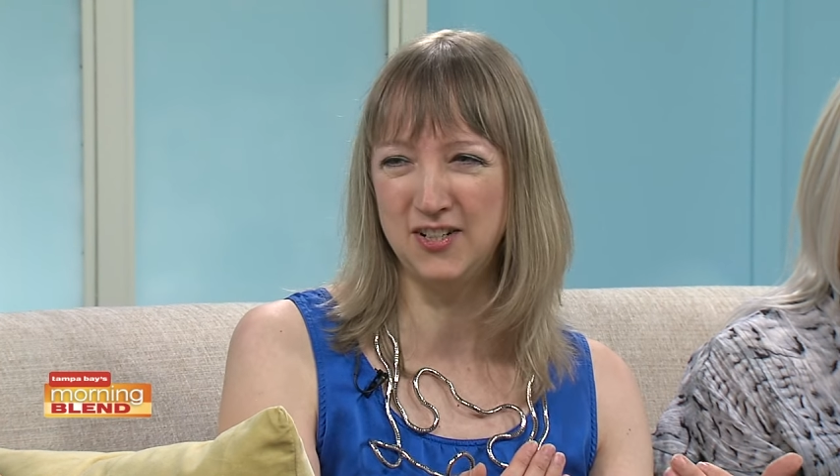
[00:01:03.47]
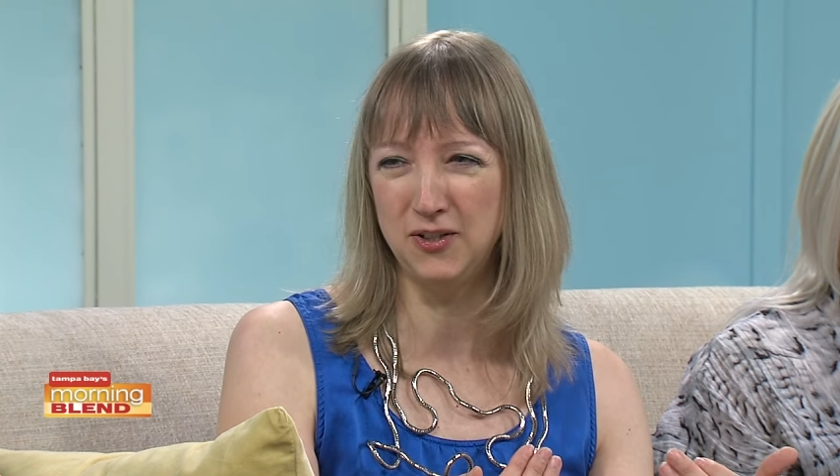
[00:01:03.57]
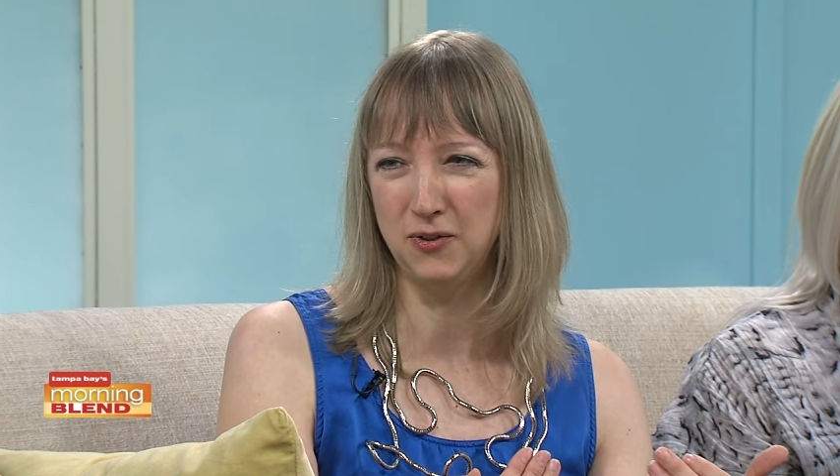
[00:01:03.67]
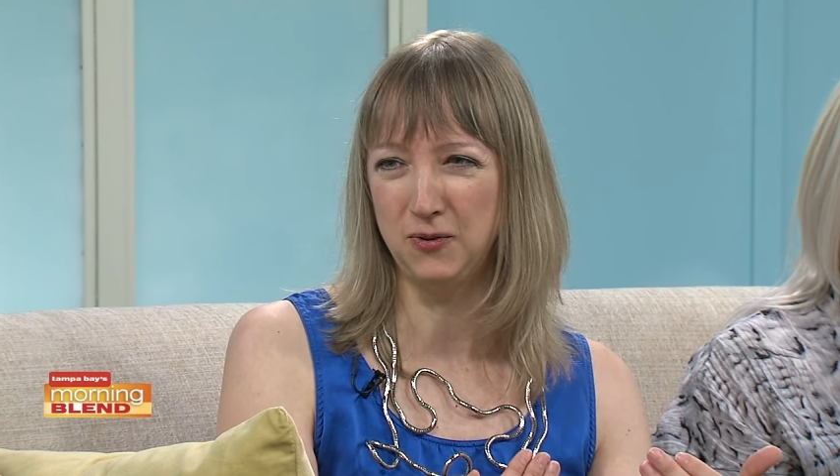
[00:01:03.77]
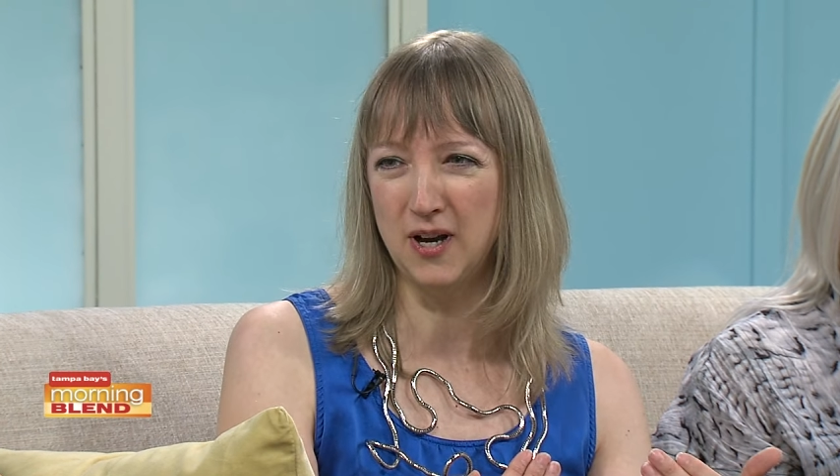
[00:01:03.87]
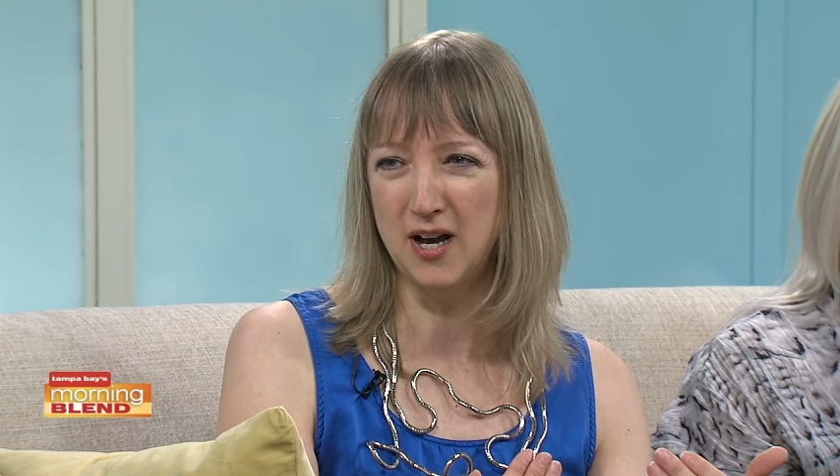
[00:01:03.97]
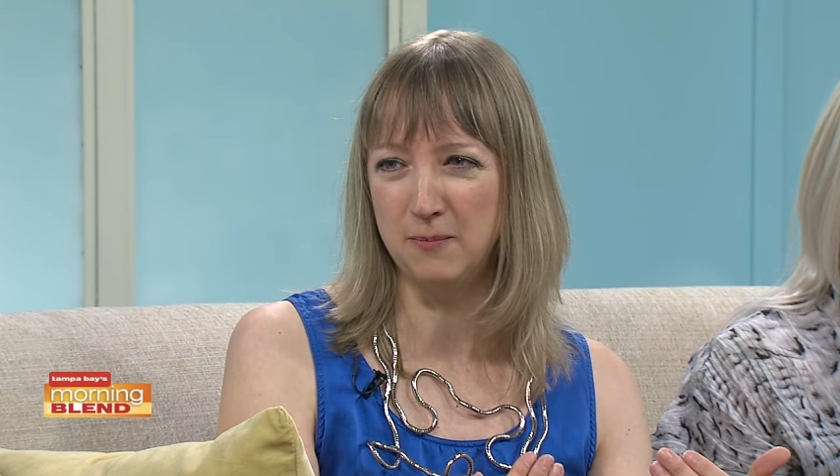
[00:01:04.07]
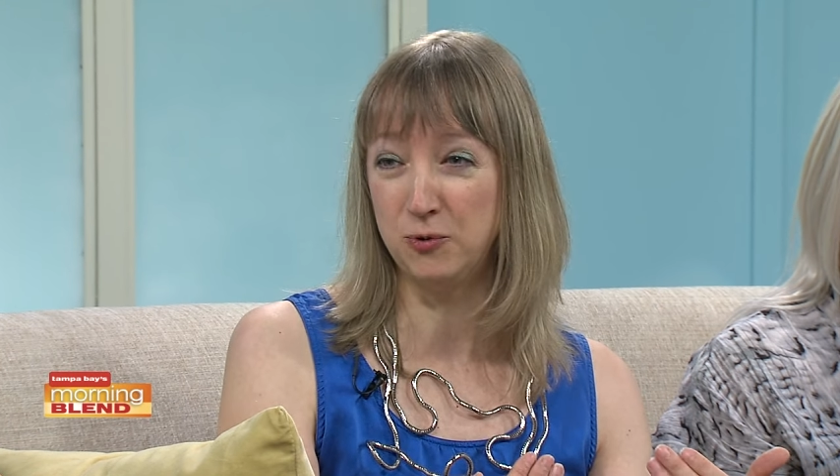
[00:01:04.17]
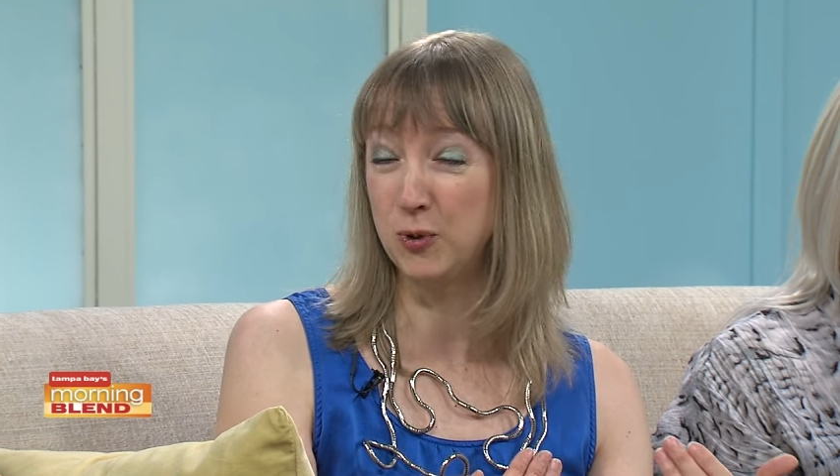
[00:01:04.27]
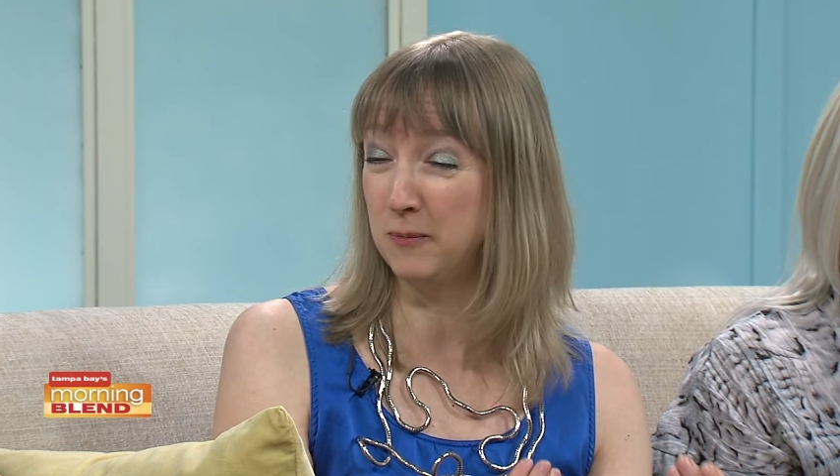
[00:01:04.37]
to
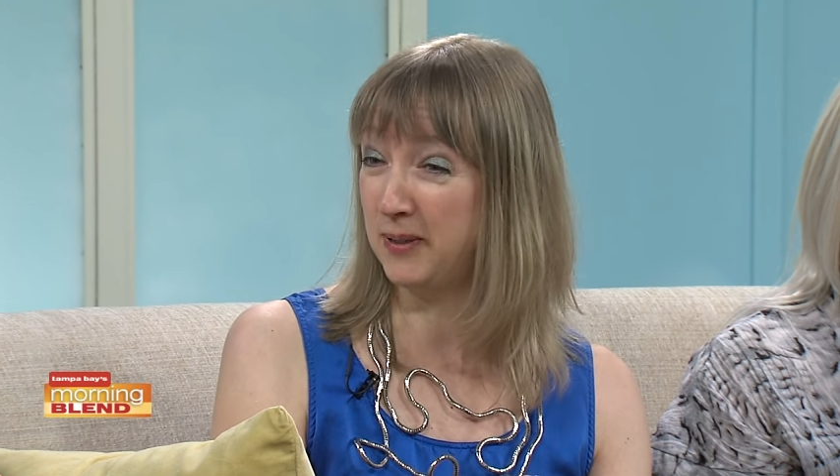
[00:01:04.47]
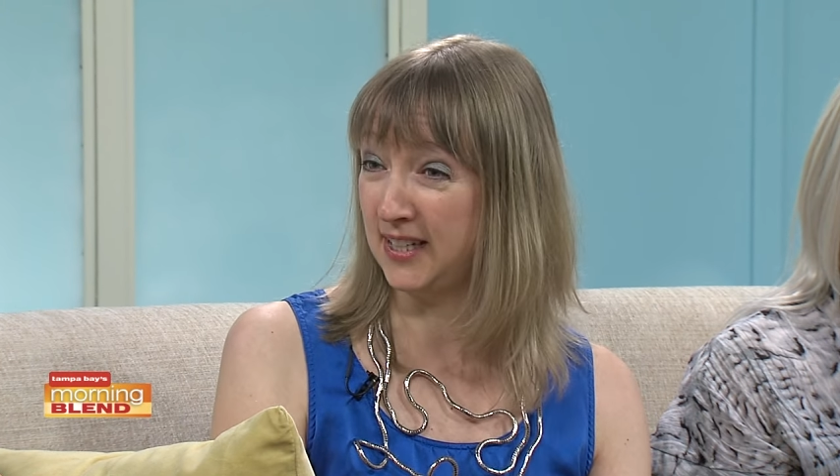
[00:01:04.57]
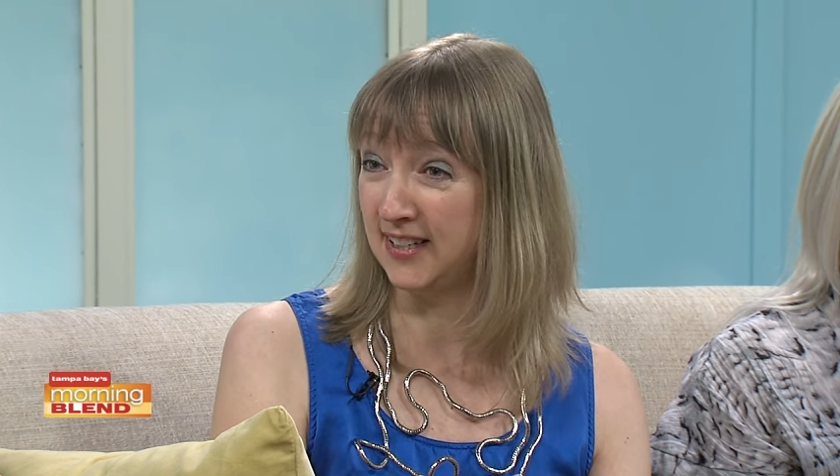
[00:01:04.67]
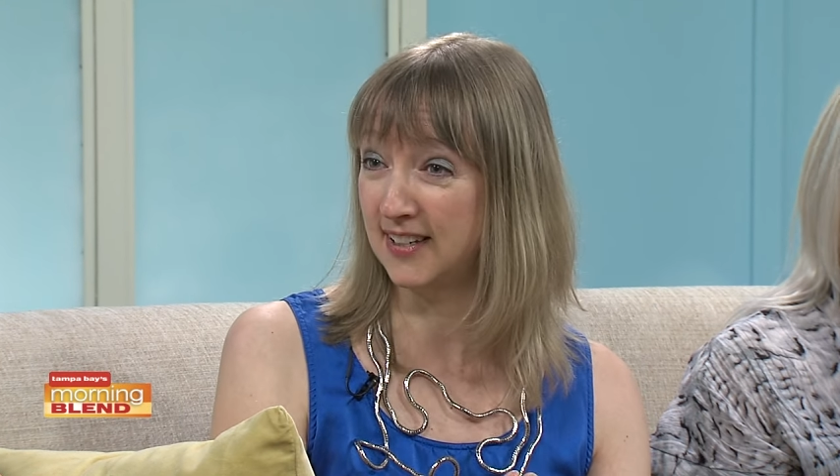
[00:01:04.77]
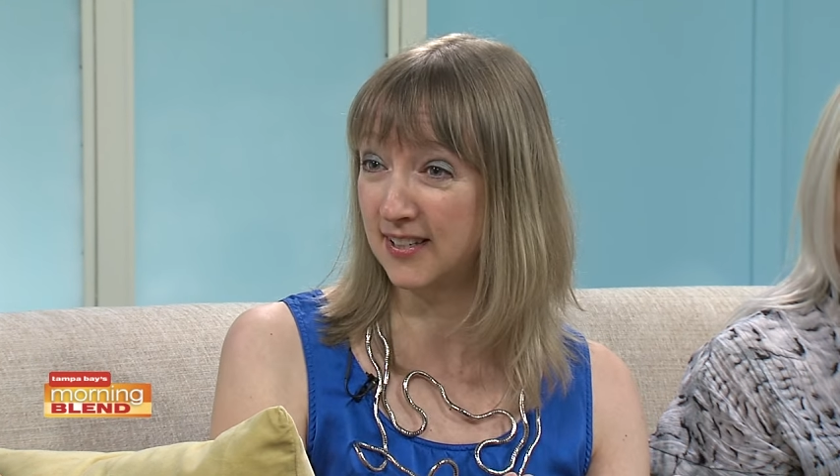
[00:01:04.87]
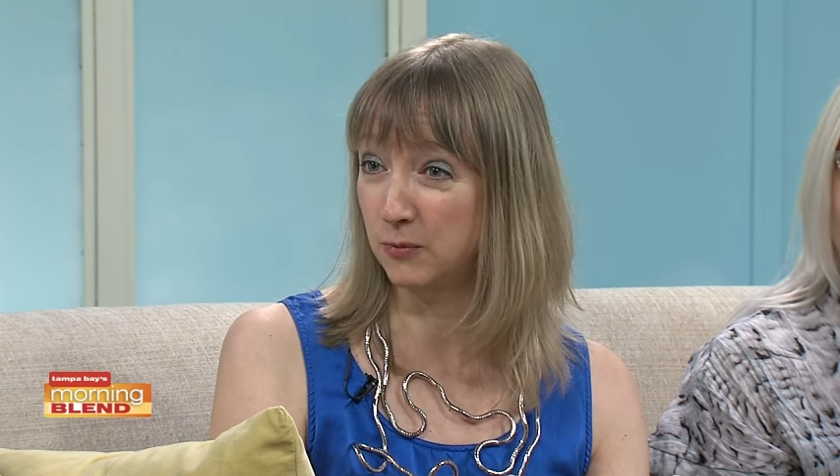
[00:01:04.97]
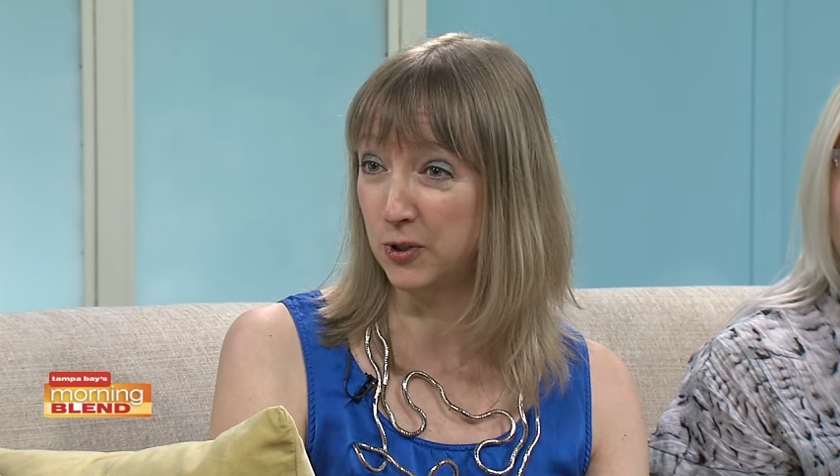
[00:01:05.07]
um, Twin Peaks,